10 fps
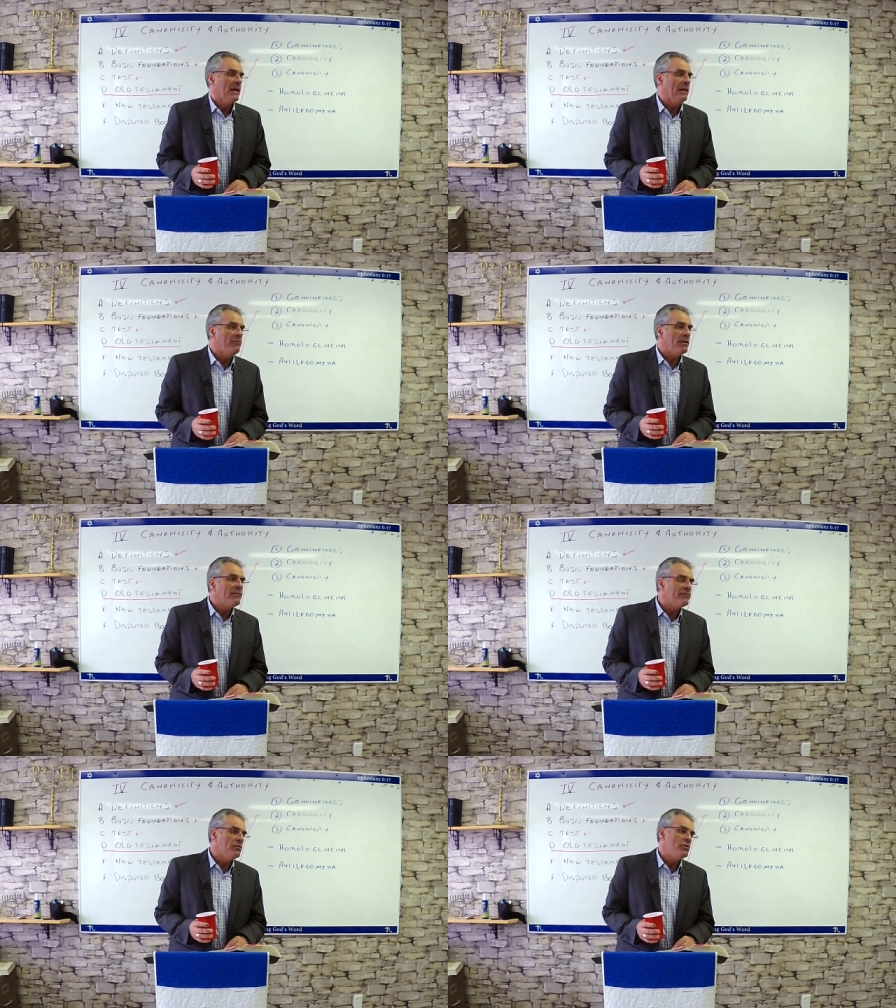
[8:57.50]
Even
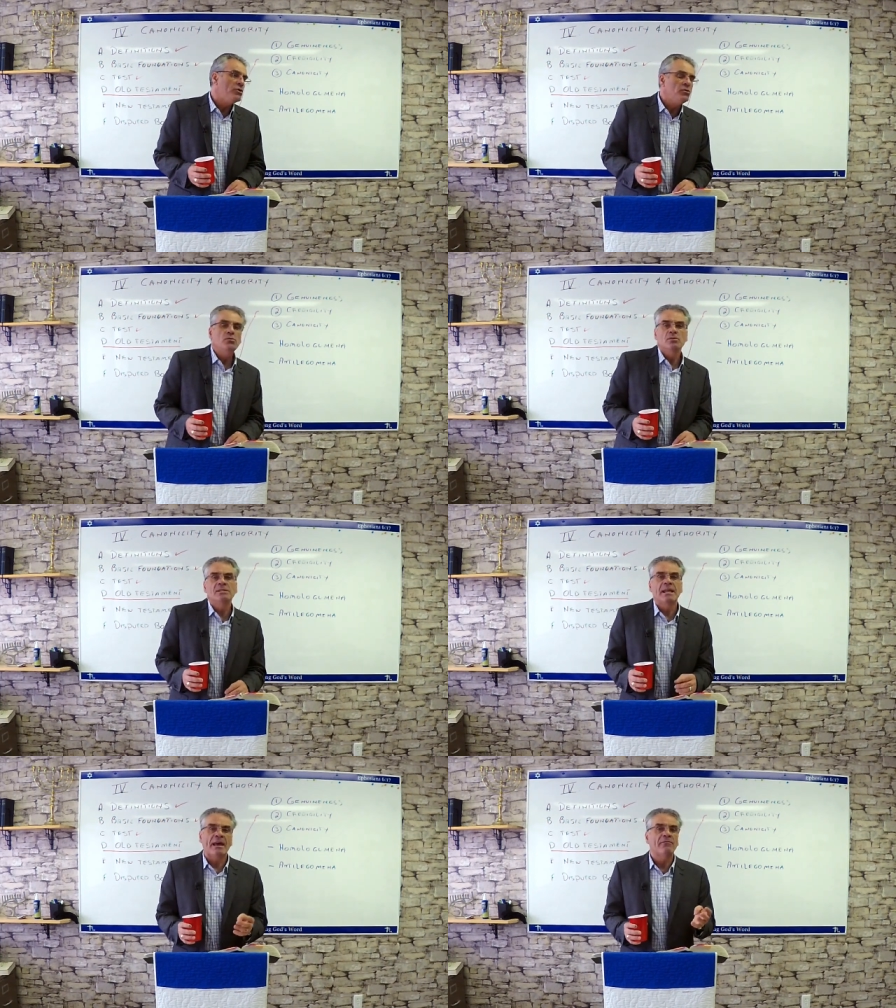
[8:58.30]
if the
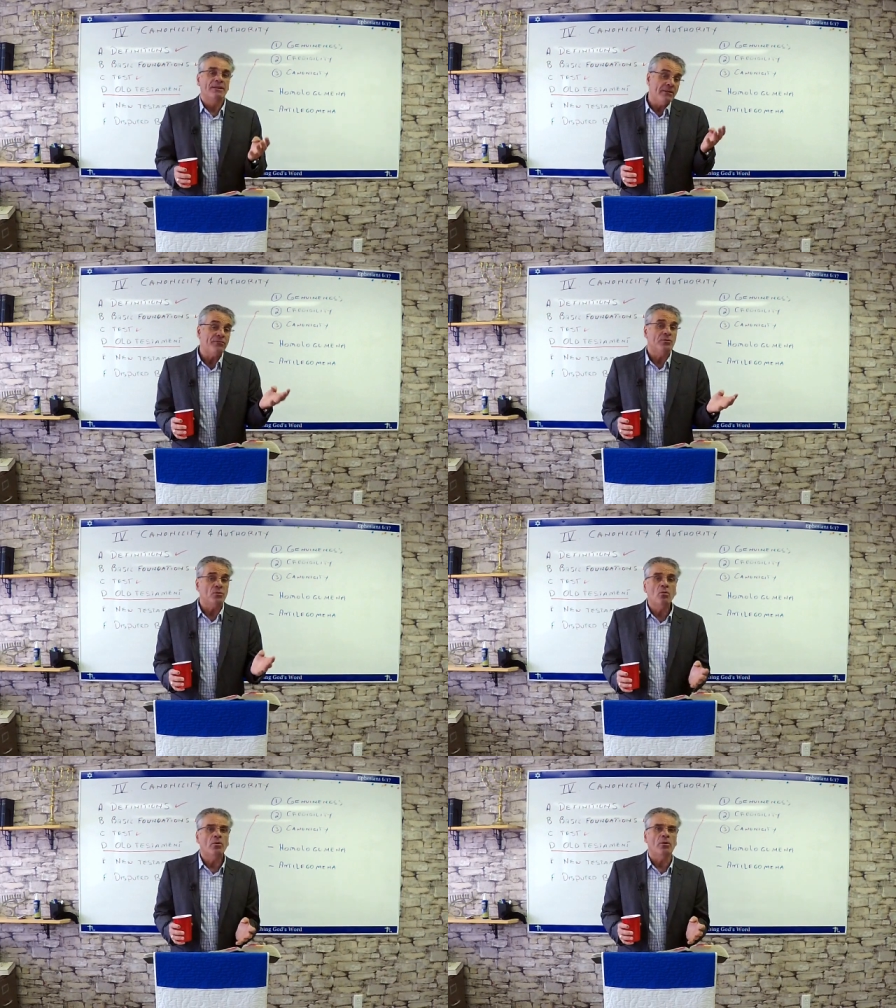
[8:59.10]
Jews they have a different
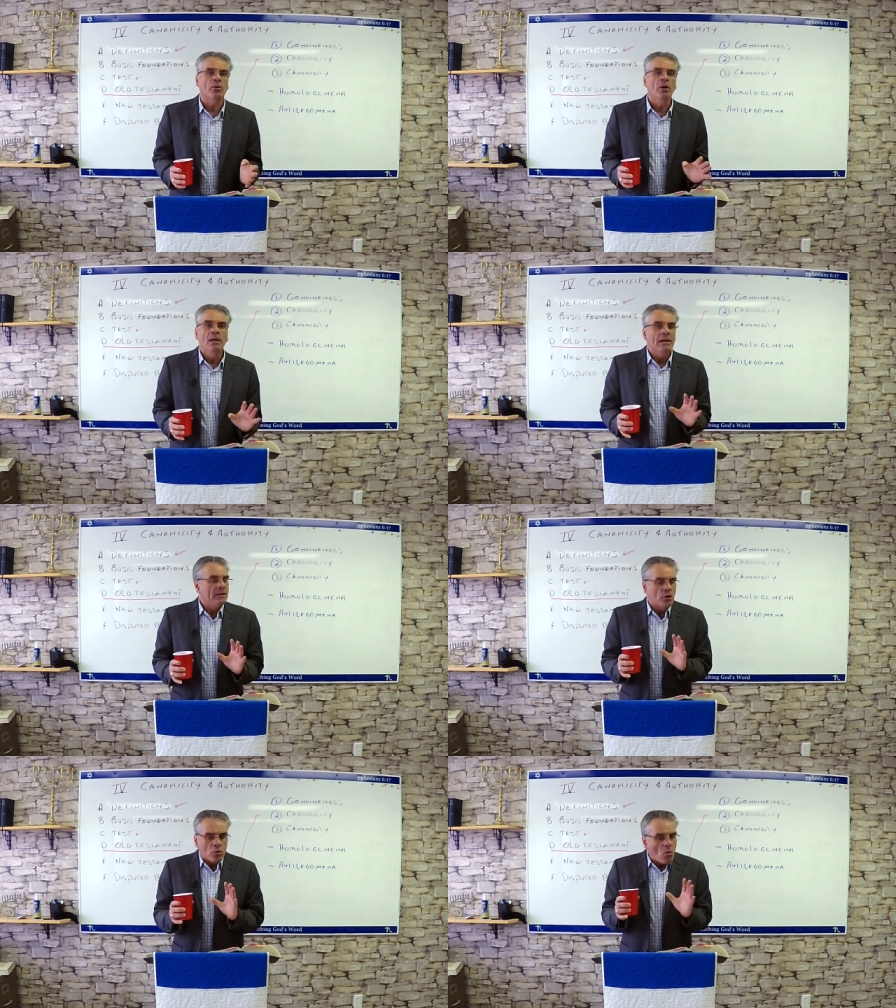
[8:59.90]
order,
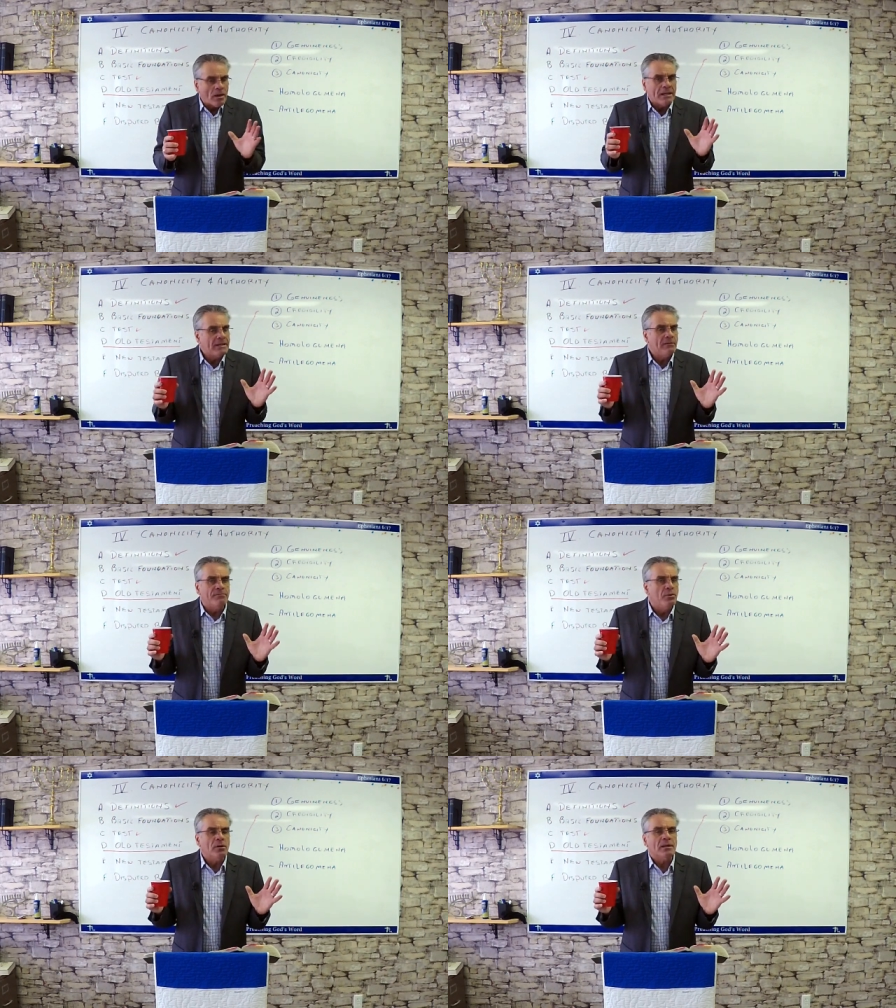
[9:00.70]
the quantity
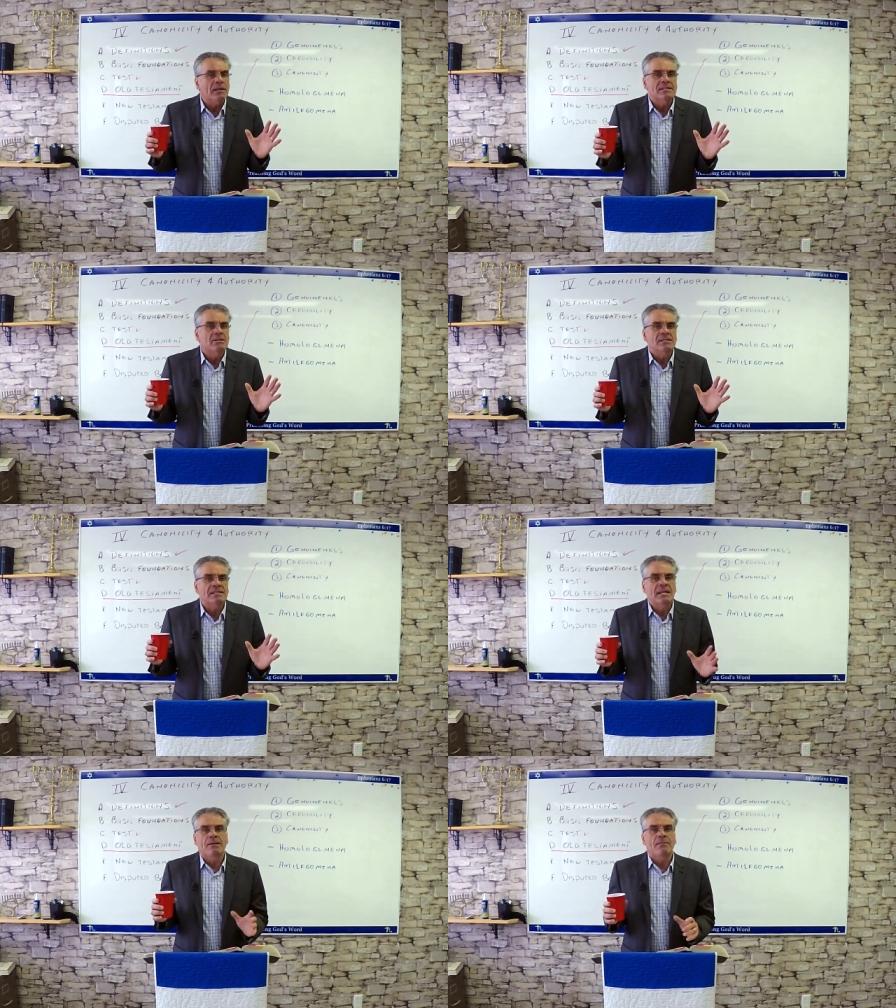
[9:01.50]
of book is the
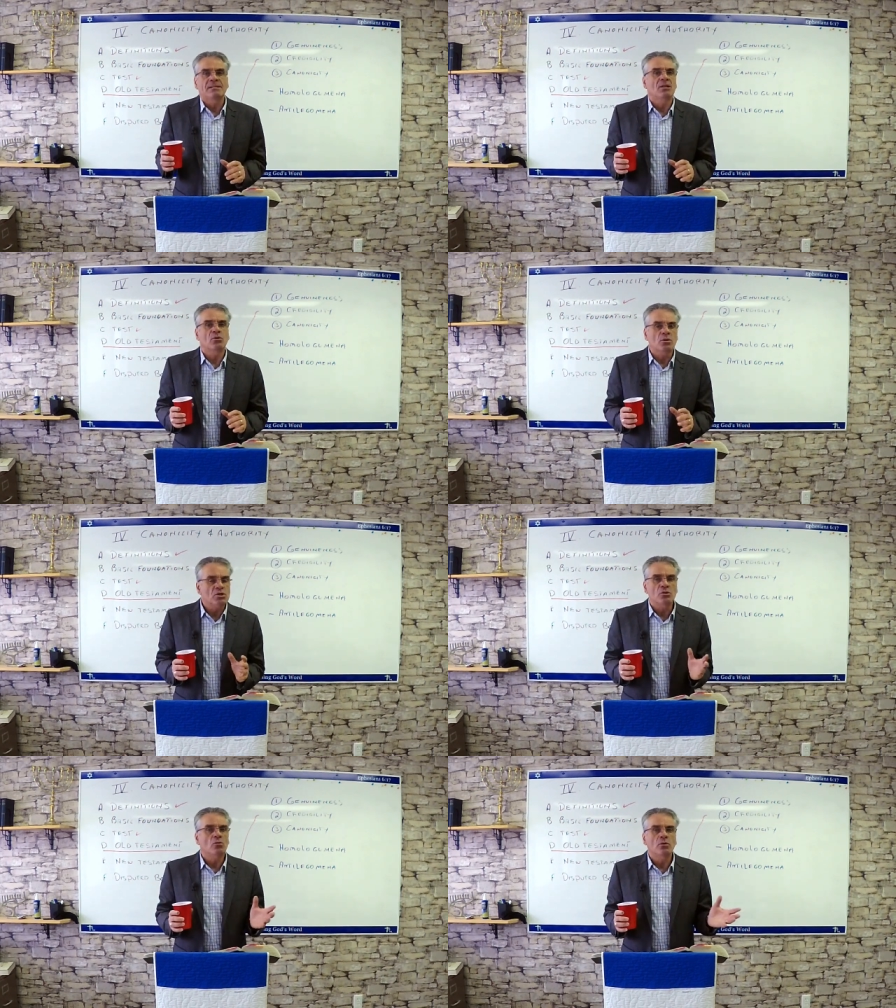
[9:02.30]
same as the
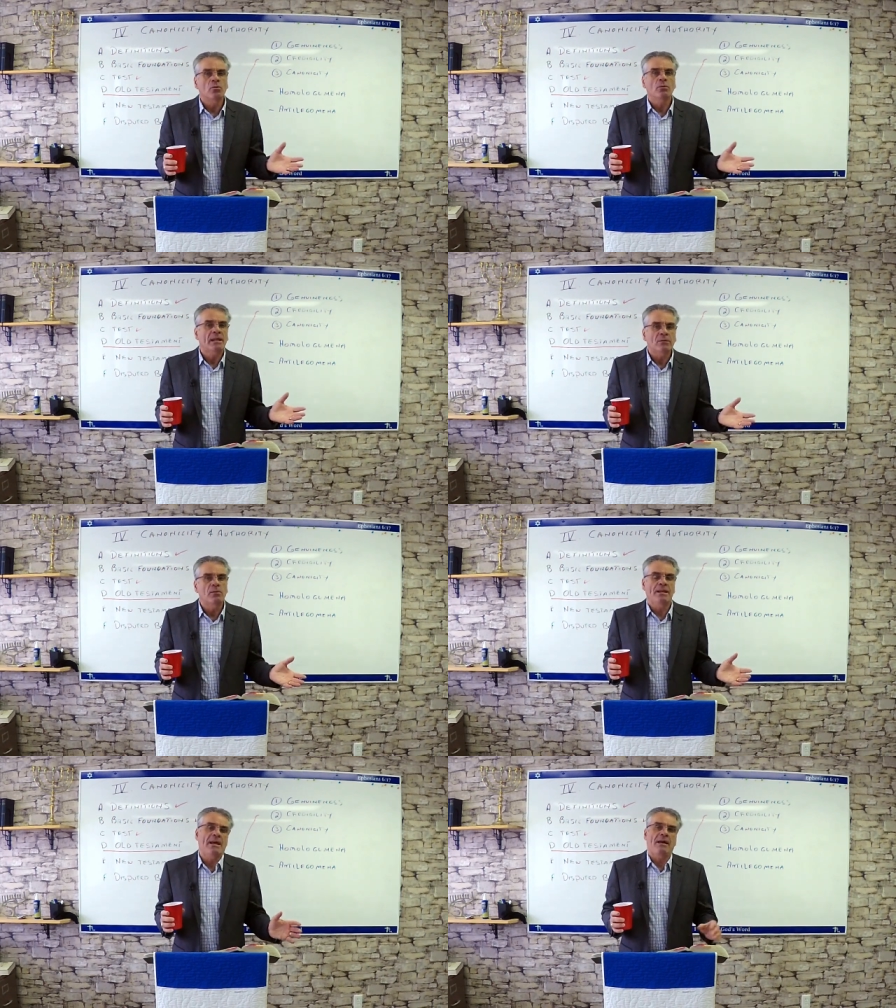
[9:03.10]
Christian order that
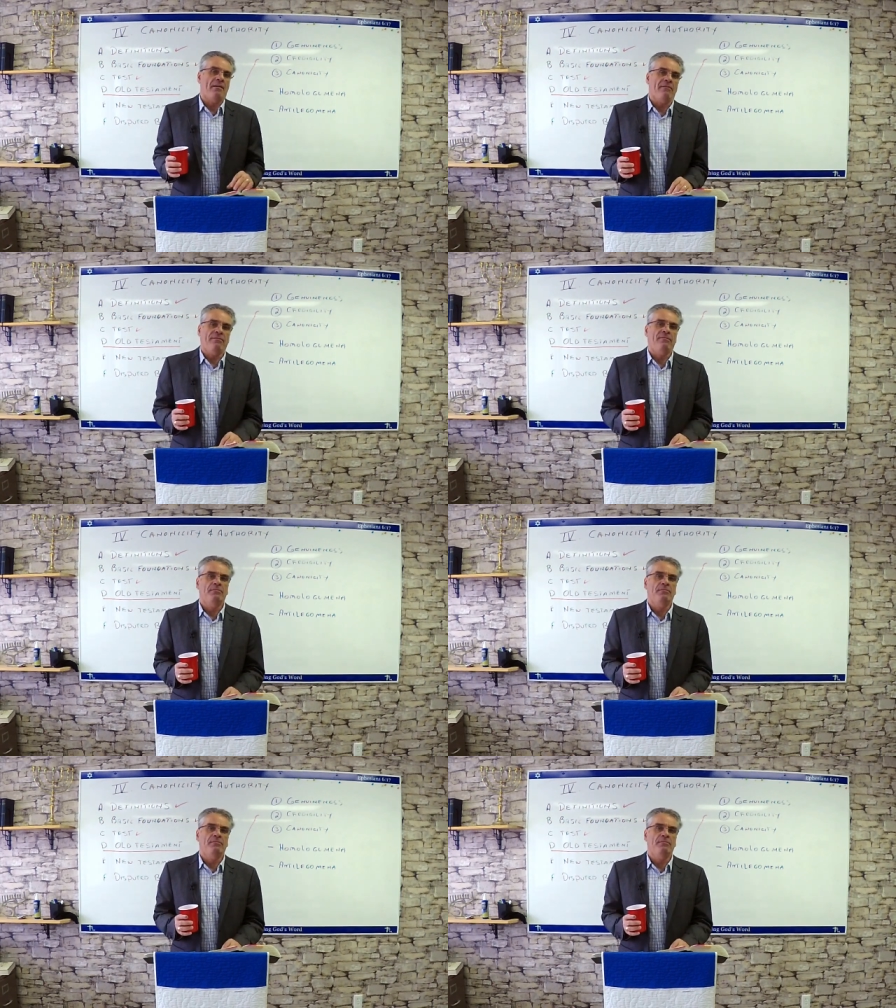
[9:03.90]
we have